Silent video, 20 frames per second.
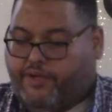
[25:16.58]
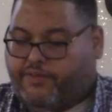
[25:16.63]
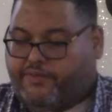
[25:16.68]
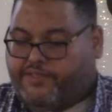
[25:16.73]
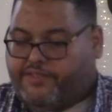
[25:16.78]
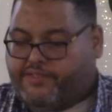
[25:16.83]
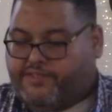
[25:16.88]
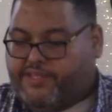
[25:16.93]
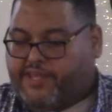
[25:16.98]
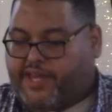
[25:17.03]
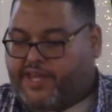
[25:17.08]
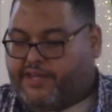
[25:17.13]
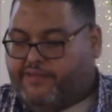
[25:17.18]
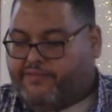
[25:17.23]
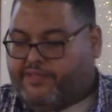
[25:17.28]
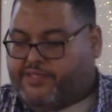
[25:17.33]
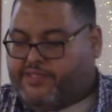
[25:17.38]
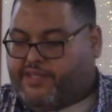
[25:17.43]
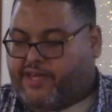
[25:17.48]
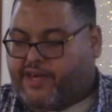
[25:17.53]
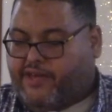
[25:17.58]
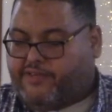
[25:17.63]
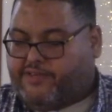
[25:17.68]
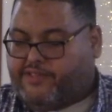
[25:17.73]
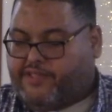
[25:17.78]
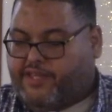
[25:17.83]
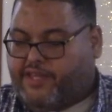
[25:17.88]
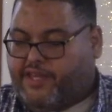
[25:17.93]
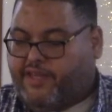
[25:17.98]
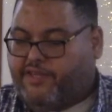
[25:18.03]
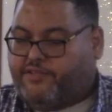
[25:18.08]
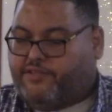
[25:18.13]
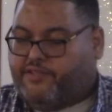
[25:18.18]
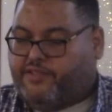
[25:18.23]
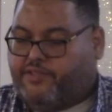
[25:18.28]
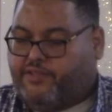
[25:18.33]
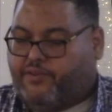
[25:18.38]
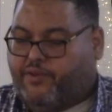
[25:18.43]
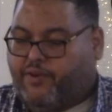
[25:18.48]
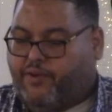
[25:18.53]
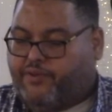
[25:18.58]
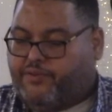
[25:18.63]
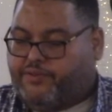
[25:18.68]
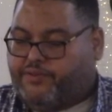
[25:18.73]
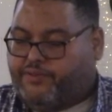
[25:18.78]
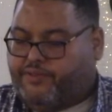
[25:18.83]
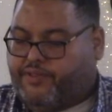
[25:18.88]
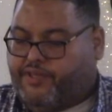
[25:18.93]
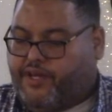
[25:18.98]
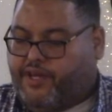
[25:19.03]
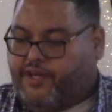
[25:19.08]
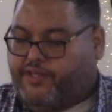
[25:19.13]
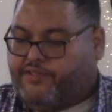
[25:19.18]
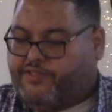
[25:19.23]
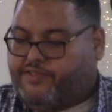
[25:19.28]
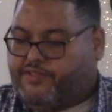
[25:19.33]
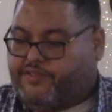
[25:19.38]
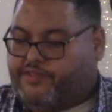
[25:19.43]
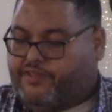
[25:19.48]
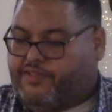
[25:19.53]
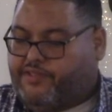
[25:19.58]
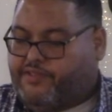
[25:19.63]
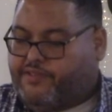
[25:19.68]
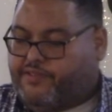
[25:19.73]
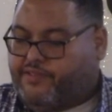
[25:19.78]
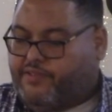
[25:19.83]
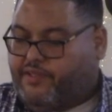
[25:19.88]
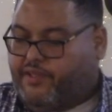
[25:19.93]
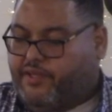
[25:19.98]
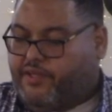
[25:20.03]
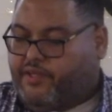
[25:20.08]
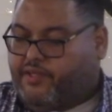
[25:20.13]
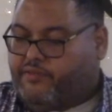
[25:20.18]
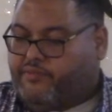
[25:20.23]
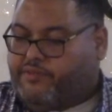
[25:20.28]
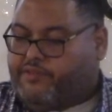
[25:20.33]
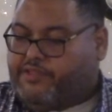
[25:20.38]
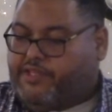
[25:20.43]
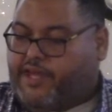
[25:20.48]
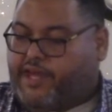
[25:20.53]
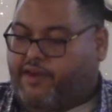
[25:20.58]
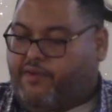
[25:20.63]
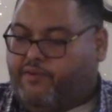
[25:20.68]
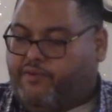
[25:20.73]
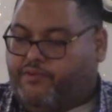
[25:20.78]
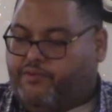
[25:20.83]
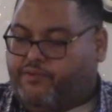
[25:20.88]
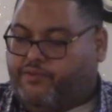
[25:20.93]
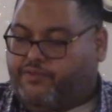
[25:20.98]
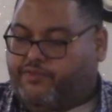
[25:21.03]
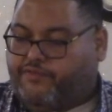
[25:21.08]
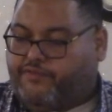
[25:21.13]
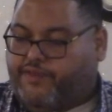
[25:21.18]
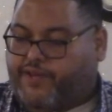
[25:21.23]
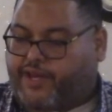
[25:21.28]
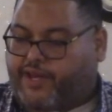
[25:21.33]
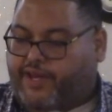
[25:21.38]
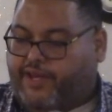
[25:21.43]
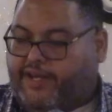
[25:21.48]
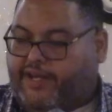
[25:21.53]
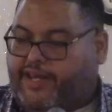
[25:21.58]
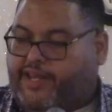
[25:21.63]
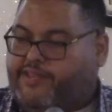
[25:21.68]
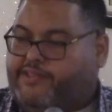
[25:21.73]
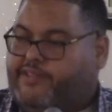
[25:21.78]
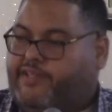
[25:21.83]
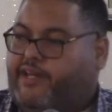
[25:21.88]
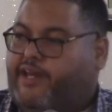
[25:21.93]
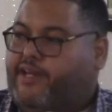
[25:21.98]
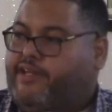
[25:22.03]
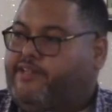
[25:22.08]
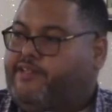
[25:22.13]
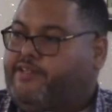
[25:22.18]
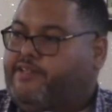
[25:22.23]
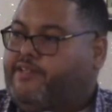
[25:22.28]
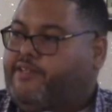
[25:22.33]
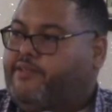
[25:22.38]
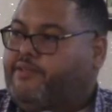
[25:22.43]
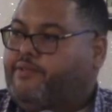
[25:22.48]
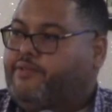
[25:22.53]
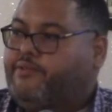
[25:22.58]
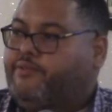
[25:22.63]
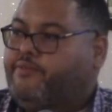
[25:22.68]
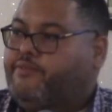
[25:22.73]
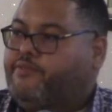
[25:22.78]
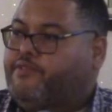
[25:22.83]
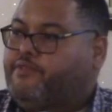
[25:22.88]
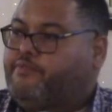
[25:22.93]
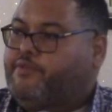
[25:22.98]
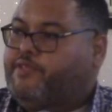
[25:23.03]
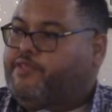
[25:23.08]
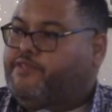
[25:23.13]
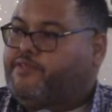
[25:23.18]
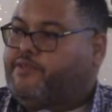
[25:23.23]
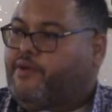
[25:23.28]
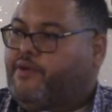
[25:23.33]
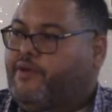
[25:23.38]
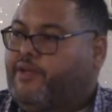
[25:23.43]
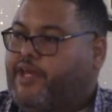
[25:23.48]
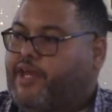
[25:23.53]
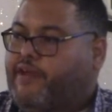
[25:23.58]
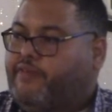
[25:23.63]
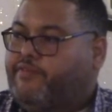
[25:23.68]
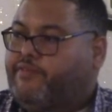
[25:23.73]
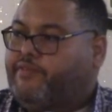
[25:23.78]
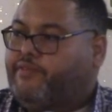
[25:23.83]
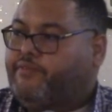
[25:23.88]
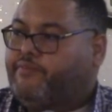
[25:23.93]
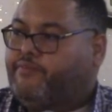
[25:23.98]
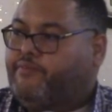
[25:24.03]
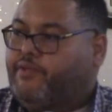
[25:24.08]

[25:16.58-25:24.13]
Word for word: The state of intoxication and altered consciousness was now glorified as an ideal to be sought after.